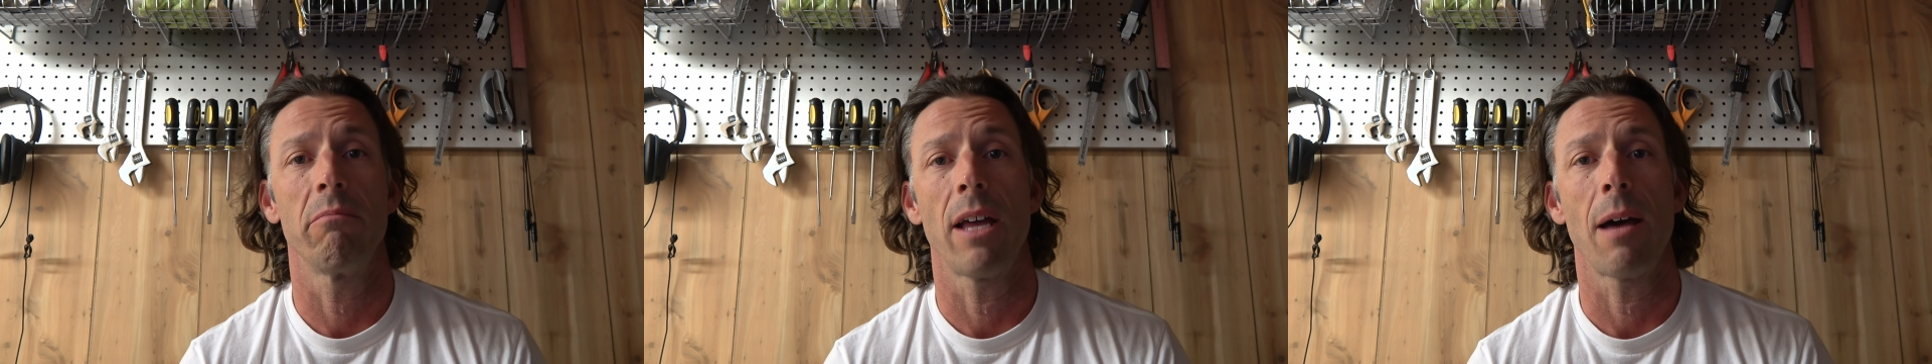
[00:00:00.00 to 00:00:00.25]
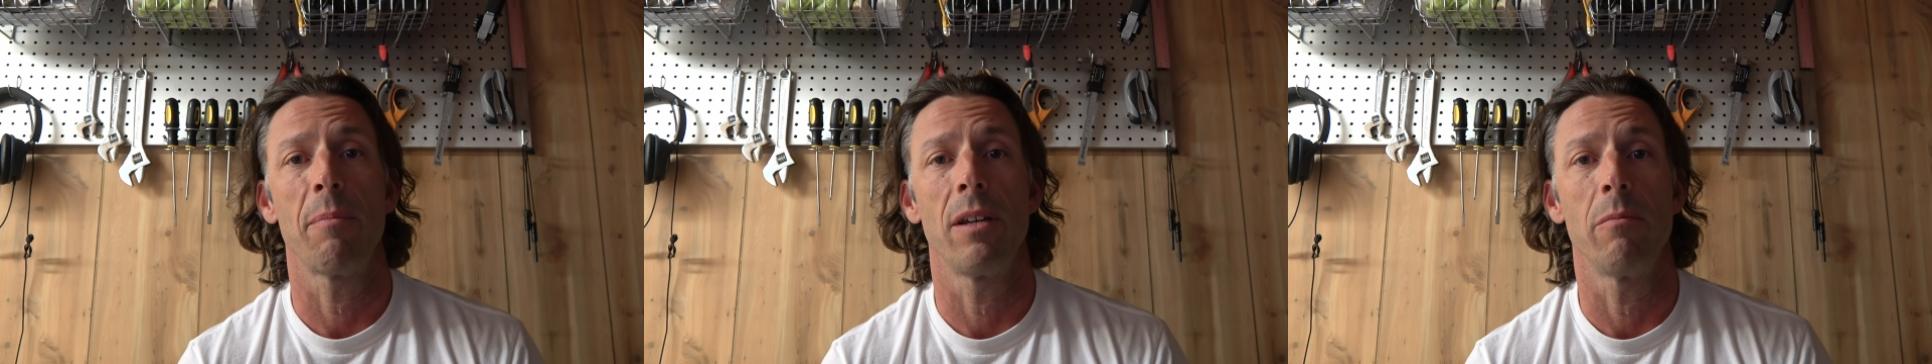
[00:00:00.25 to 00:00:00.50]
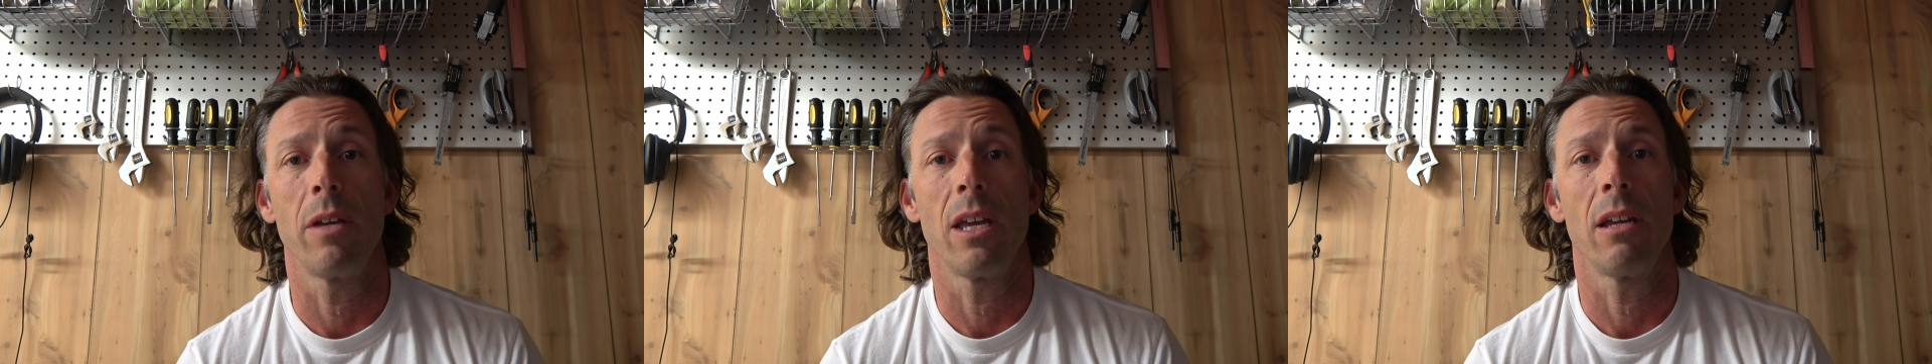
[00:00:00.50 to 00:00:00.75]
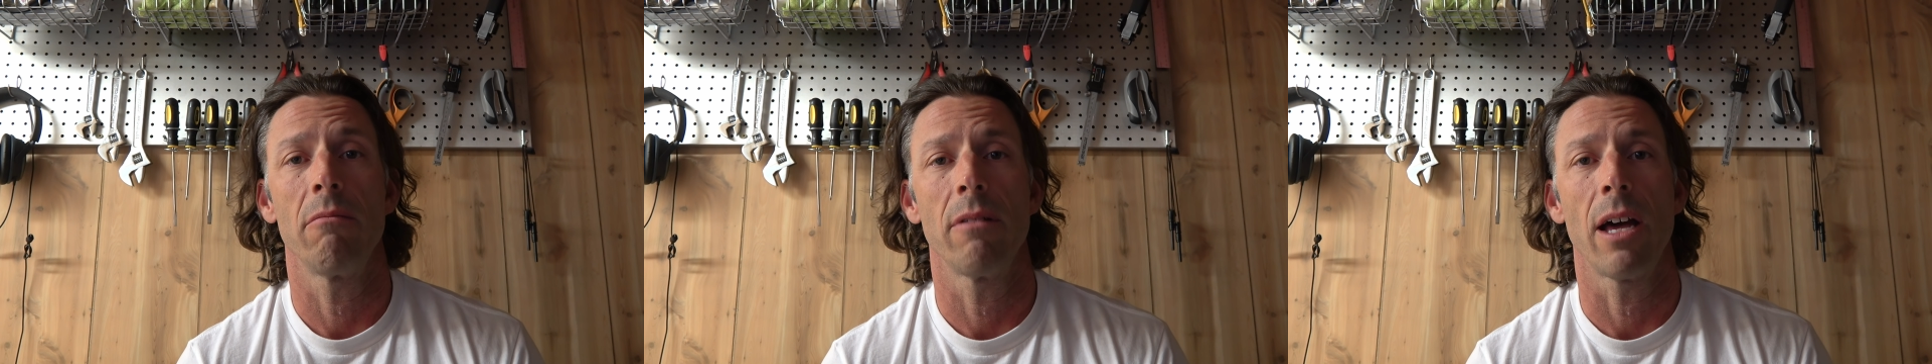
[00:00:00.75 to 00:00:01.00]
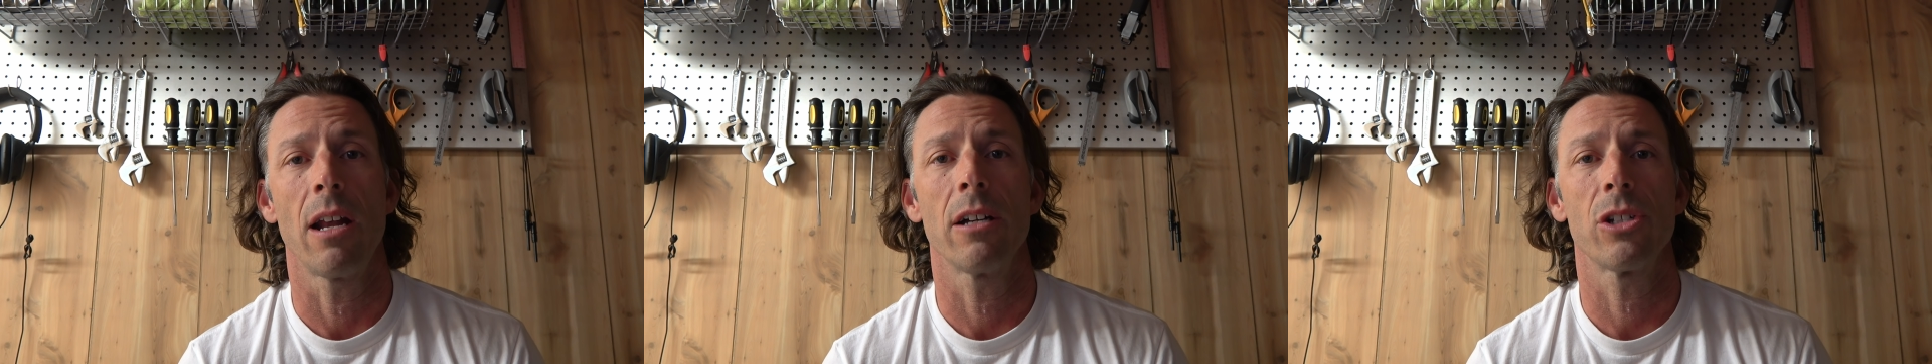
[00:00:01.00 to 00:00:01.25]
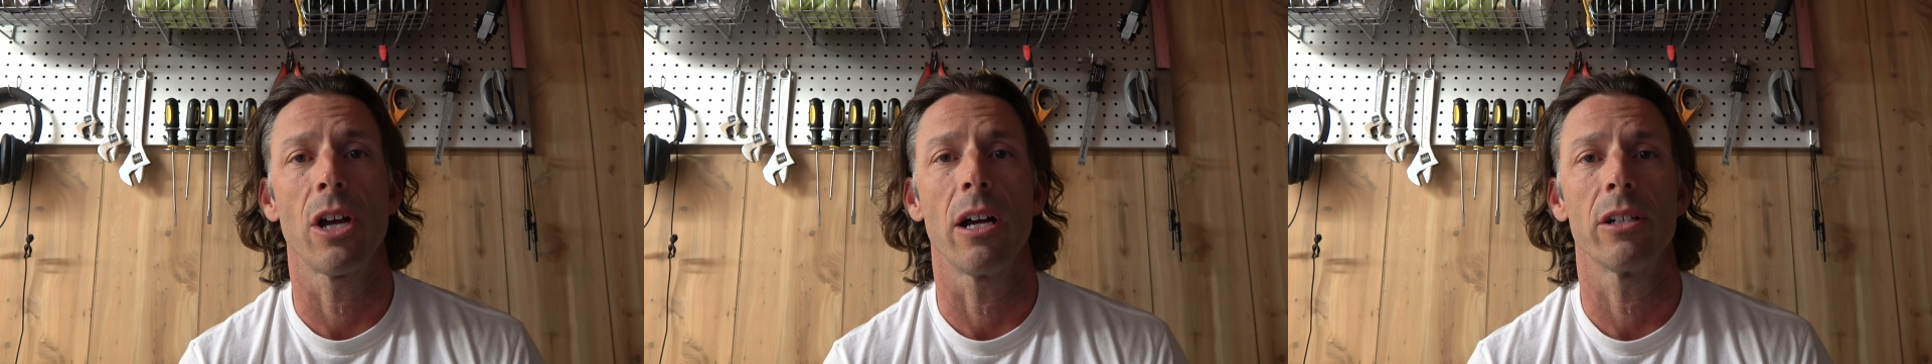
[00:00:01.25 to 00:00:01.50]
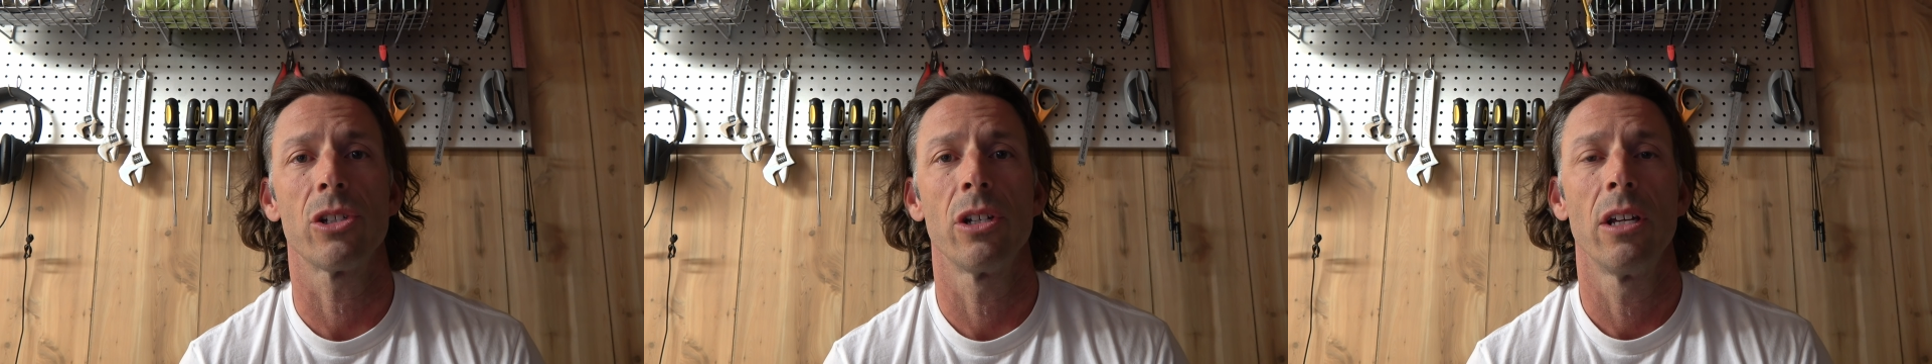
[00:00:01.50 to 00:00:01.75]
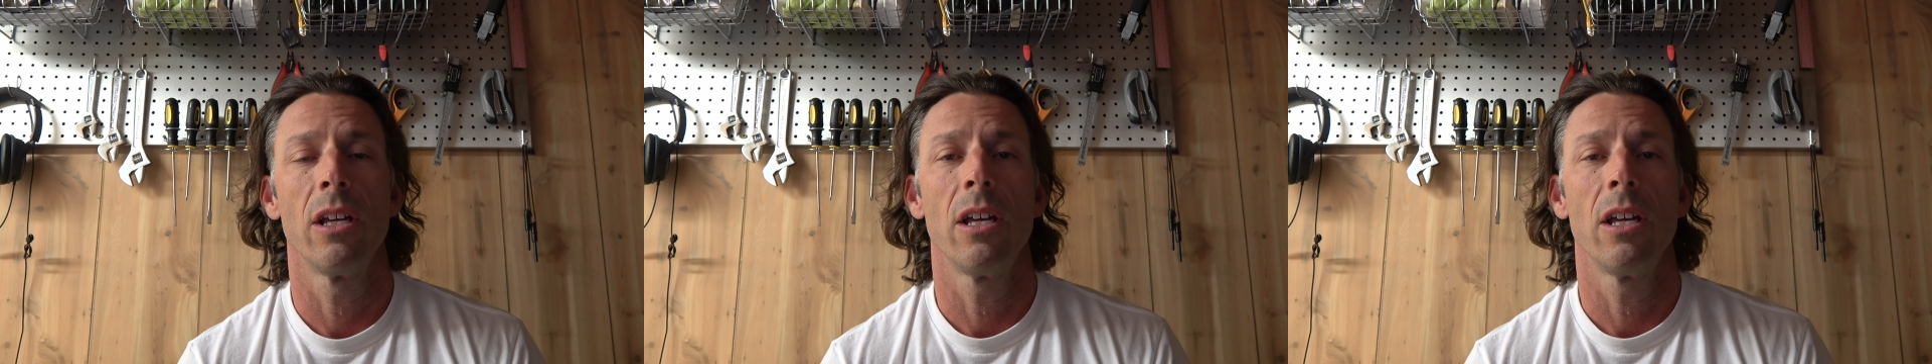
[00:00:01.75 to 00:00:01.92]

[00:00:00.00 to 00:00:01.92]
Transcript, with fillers: happened to me at Oshkosh.